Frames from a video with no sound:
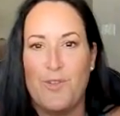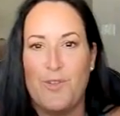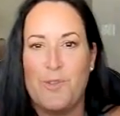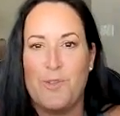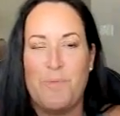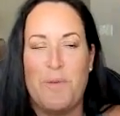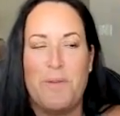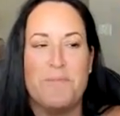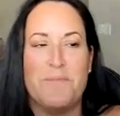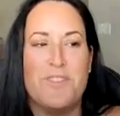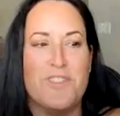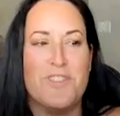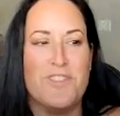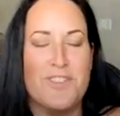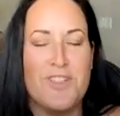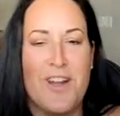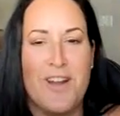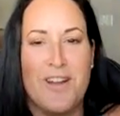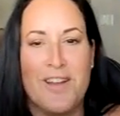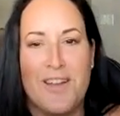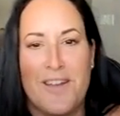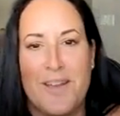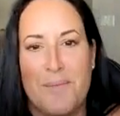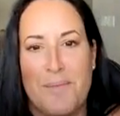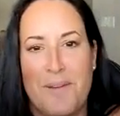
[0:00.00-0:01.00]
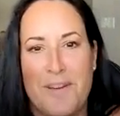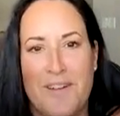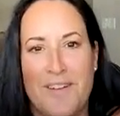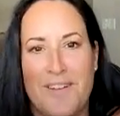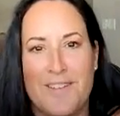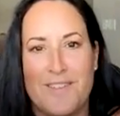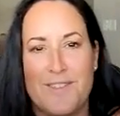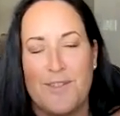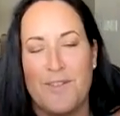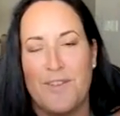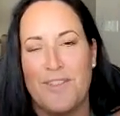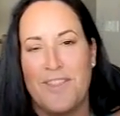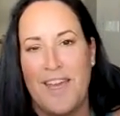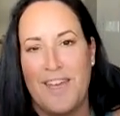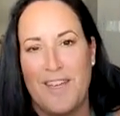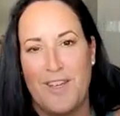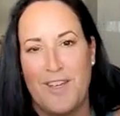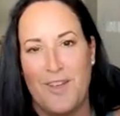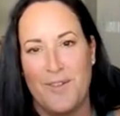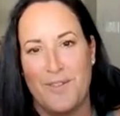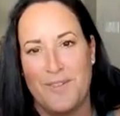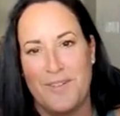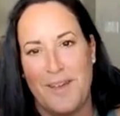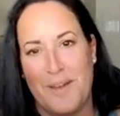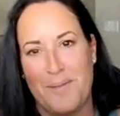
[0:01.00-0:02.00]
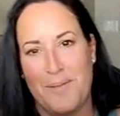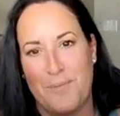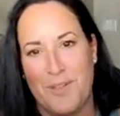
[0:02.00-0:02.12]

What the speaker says: goosebumps just talking about it. So thank you. I